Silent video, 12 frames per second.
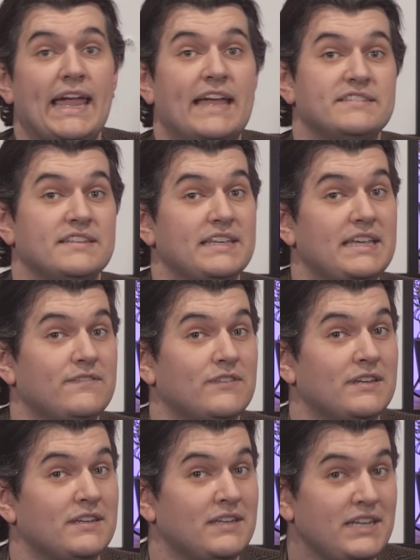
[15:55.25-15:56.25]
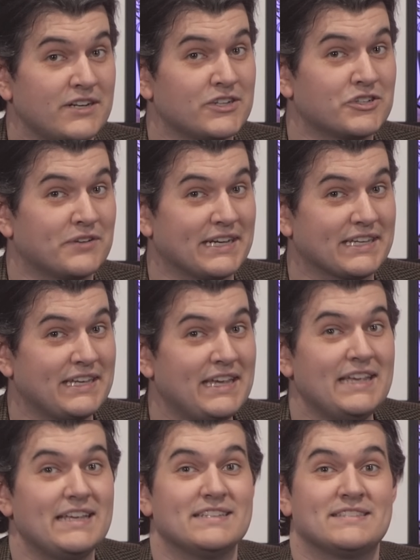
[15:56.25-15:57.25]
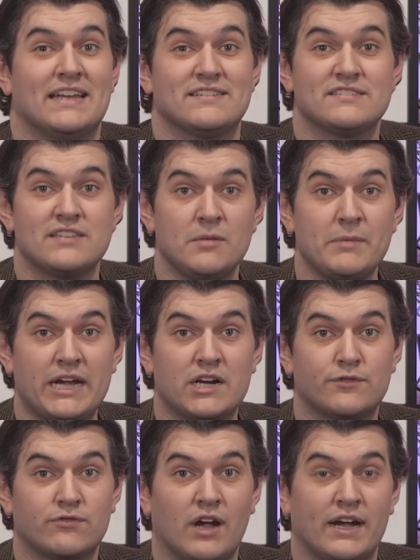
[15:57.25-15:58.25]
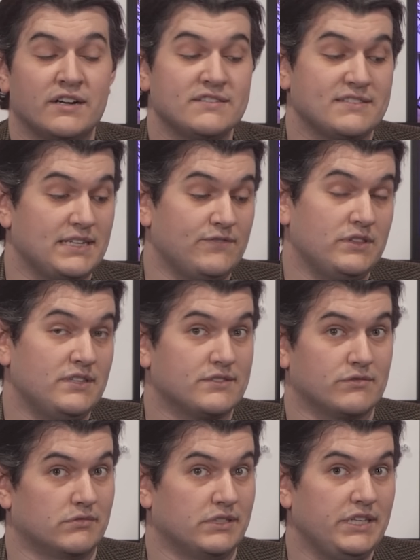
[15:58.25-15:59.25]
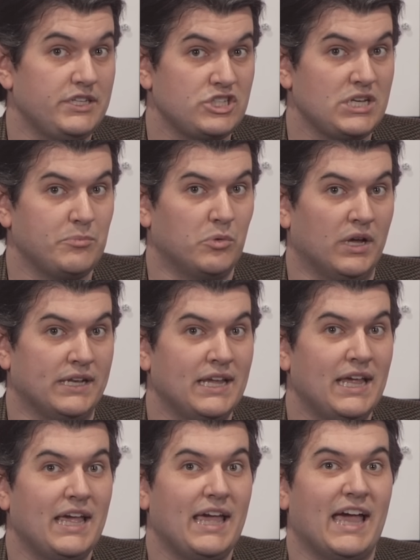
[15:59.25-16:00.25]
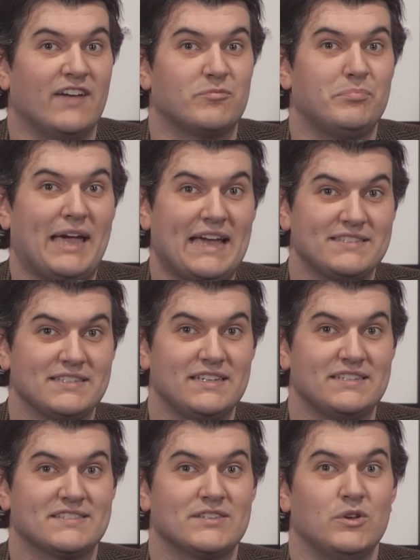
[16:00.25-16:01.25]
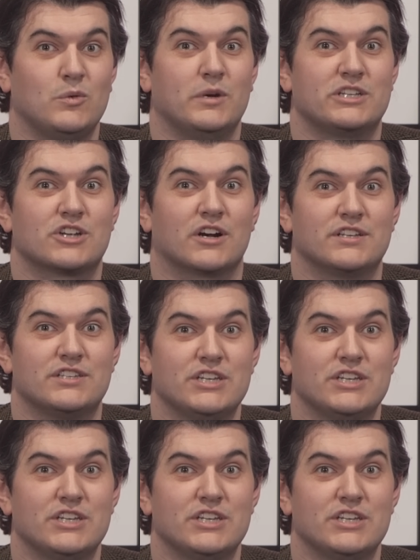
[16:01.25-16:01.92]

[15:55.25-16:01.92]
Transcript: And an even neater trick is that some air fryers, even this really cheap one, have baskets which are